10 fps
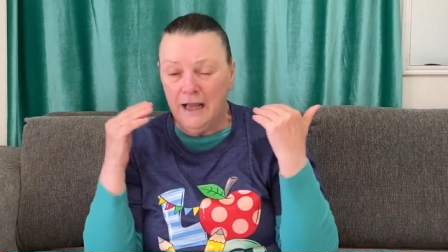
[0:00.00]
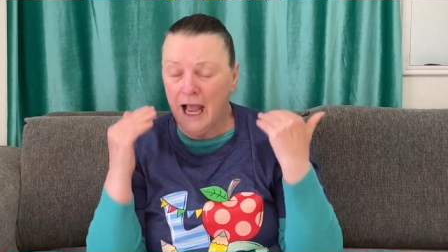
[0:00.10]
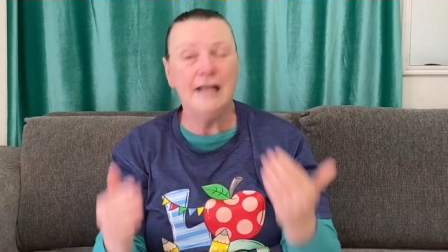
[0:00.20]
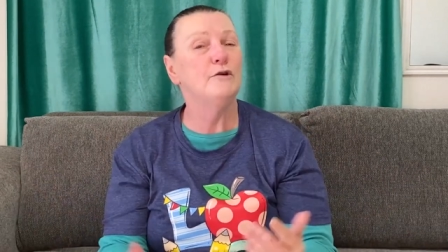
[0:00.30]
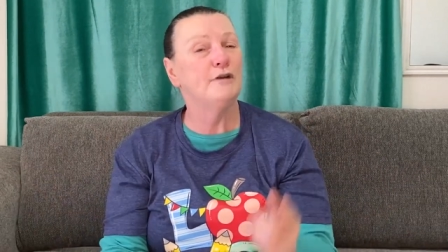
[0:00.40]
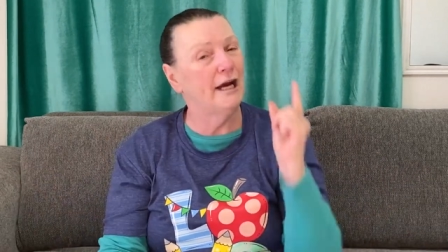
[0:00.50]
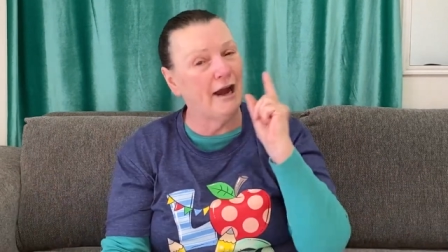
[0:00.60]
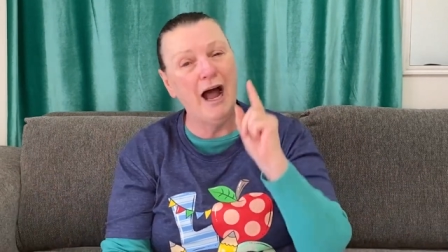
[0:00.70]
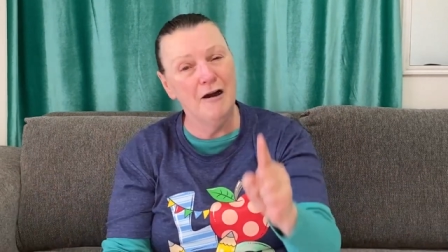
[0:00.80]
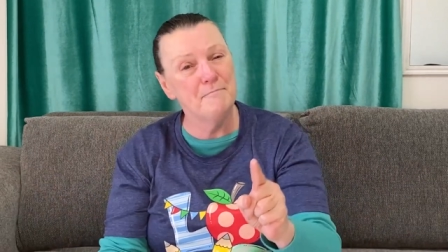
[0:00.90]
I don't care
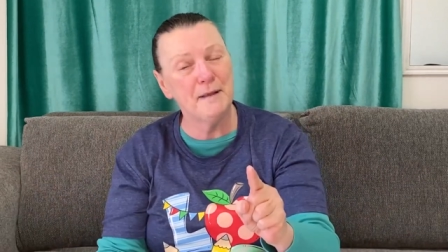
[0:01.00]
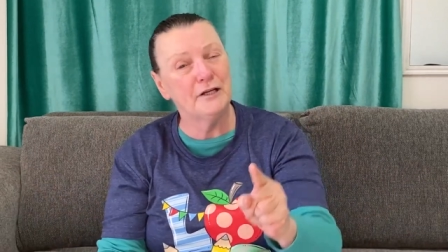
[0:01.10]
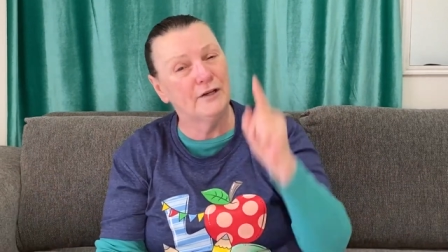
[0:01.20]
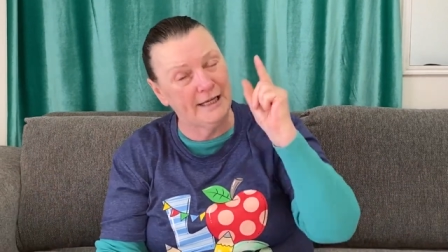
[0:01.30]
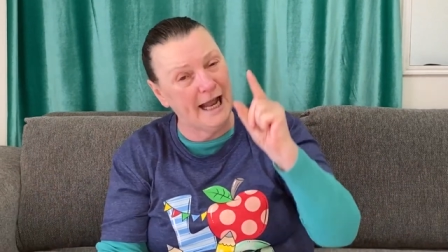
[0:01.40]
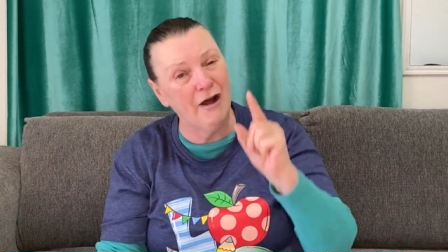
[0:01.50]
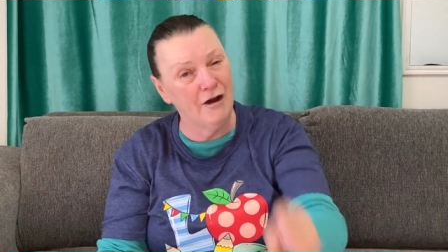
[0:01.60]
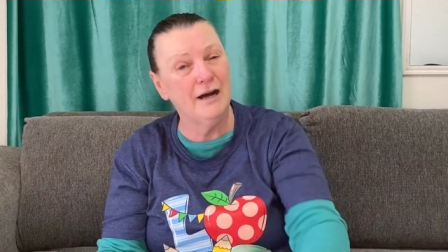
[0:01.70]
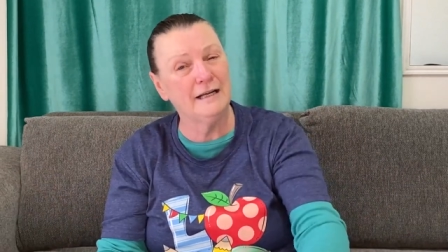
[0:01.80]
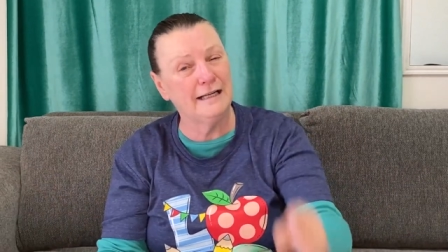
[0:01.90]
how bitter and how
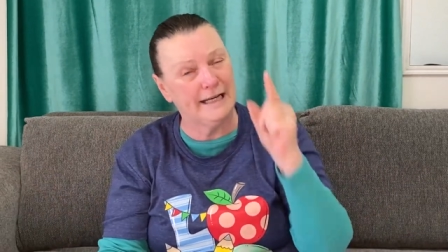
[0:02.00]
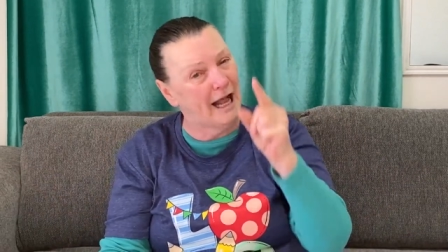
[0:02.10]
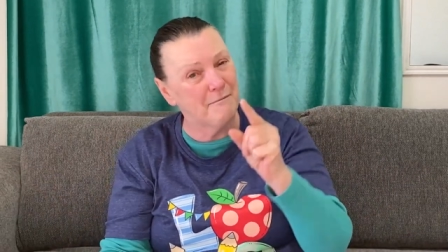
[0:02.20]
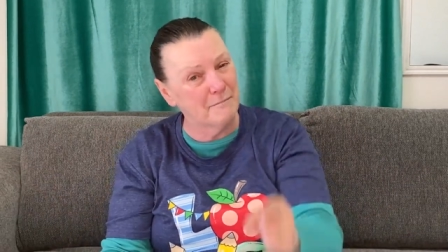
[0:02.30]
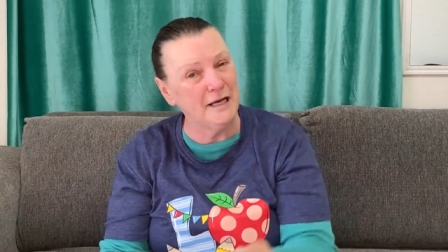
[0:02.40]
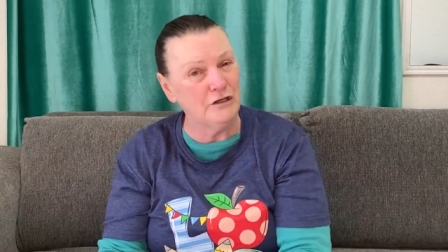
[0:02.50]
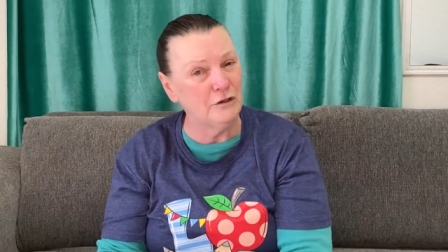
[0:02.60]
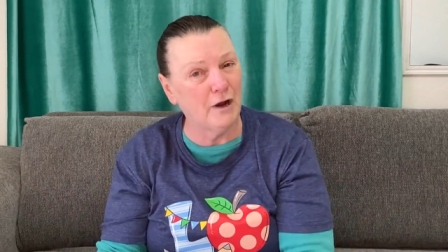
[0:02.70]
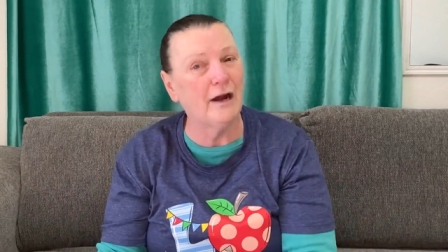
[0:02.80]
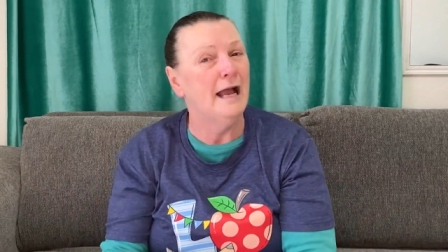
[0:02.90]
ugly and how mean you
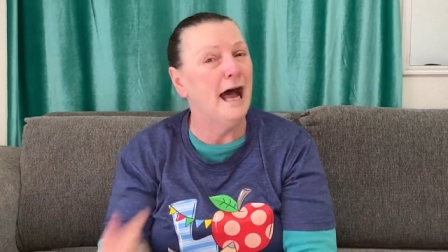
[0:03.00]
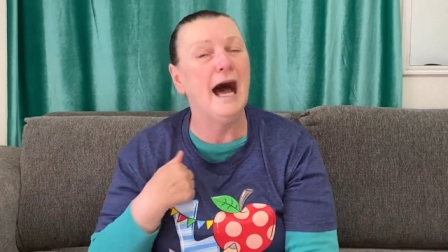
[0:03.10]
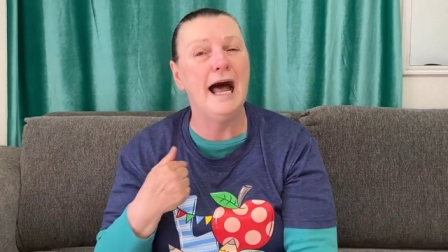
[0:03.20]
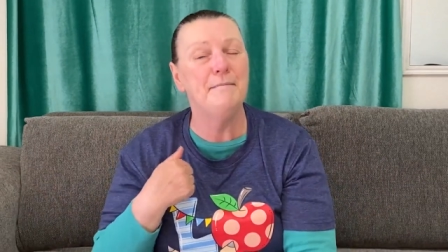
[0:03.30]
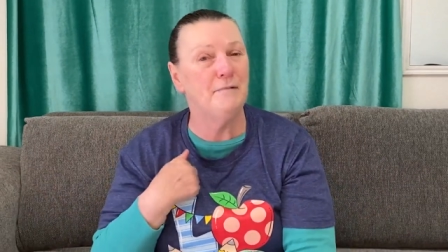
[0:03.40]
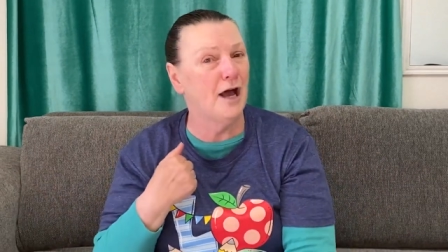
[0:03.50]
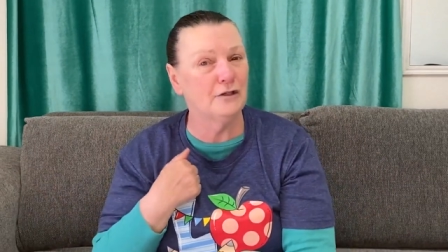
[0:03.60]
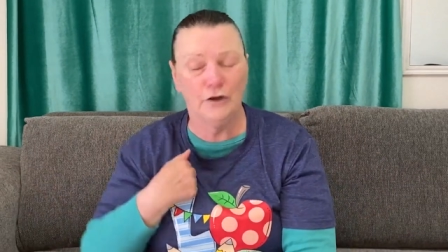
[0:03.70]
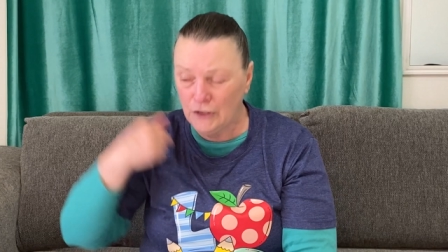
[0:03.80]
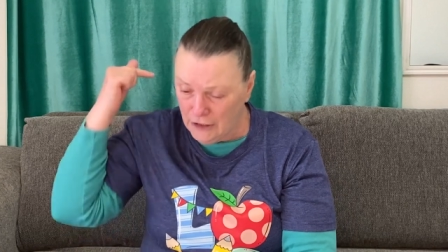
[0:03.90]
are, I'm not
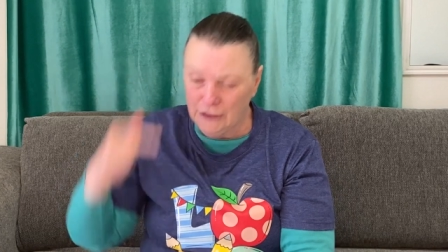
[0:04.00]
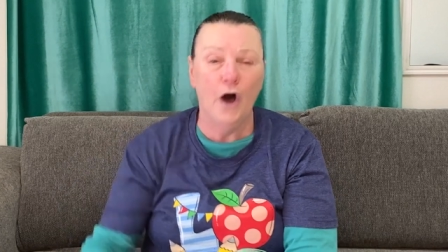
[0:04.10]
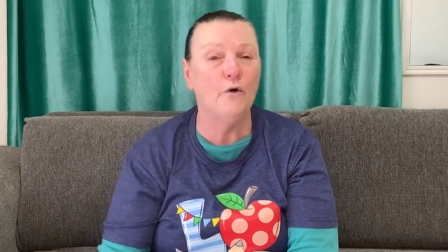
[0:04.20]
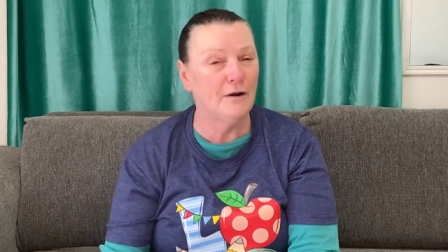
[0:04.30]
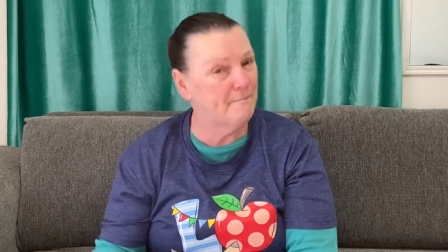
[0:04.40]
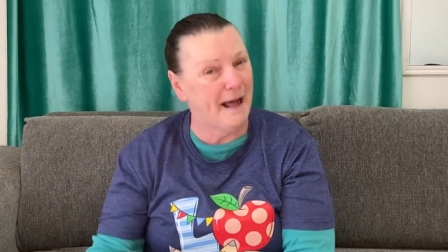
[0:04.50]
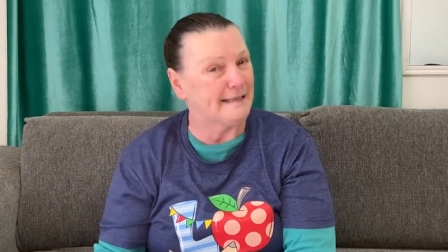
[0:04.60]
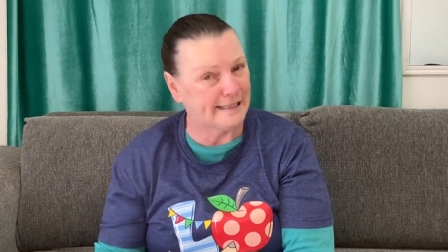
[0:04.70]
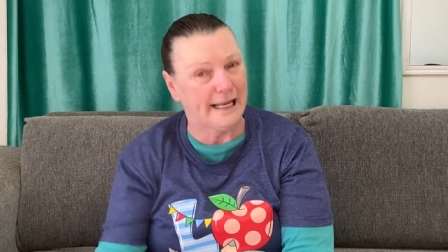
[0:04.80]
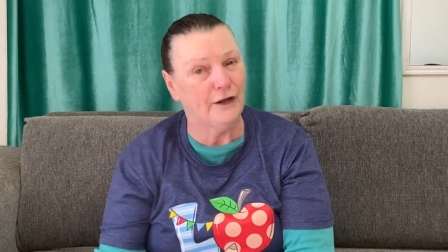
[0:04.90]
going to lower
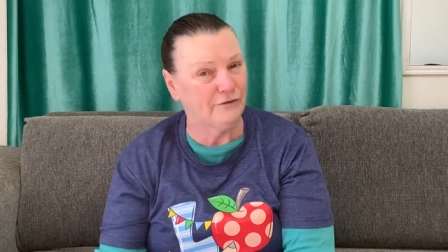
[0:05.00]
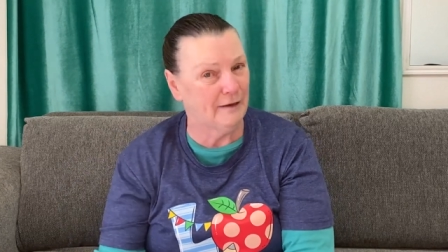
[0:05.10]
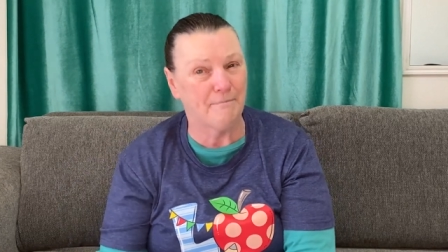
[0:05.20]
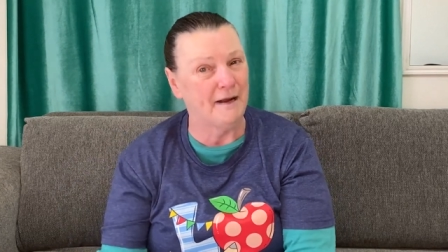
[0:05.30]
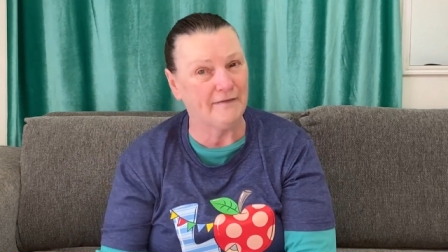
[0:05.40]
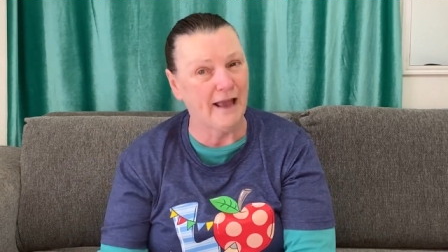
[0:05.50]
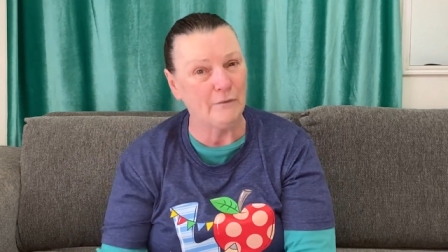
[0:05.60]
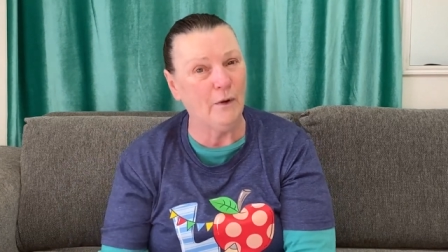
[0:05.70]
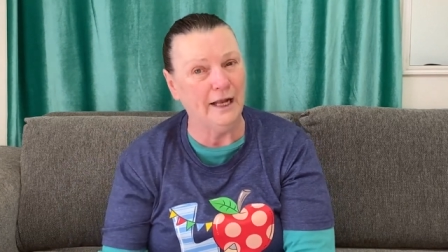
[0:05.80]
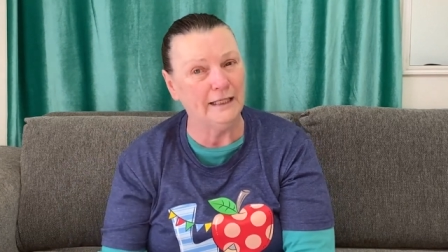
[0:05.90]
myself to be
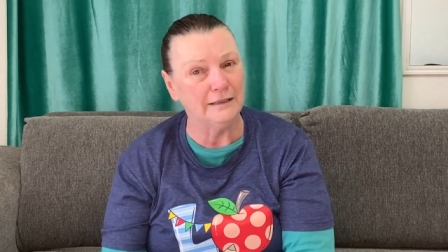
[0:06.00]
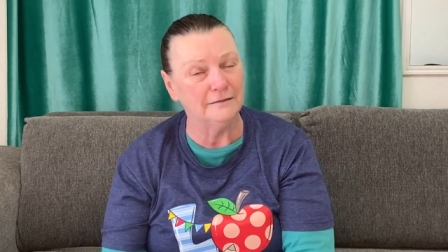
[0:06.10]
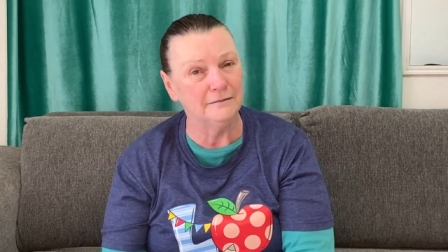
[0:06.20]
that way.